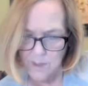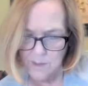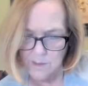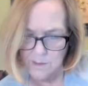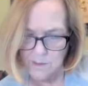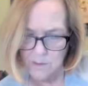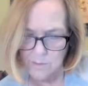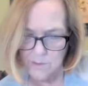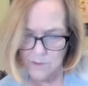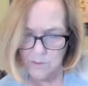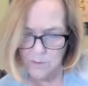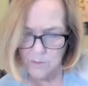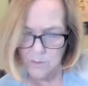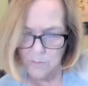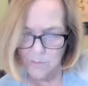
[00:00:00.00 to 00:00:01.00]
Let's see what Mr.
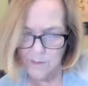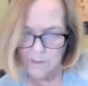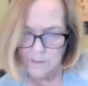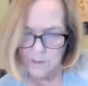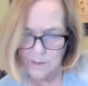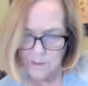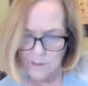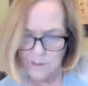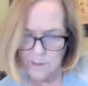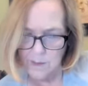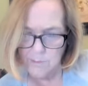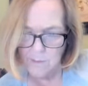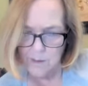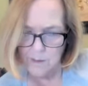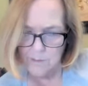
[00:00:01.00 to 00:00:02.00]
Google Pants has to say
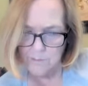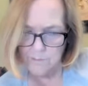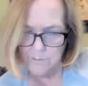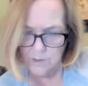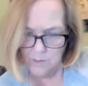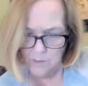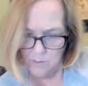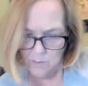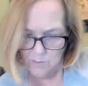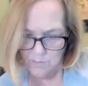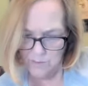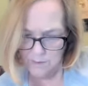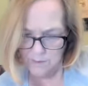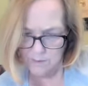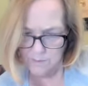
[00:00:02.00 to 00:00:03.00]
about it. You know it'll
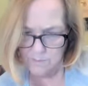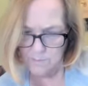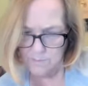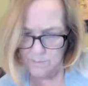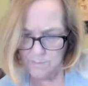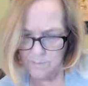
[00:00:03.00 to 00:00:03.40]
find it.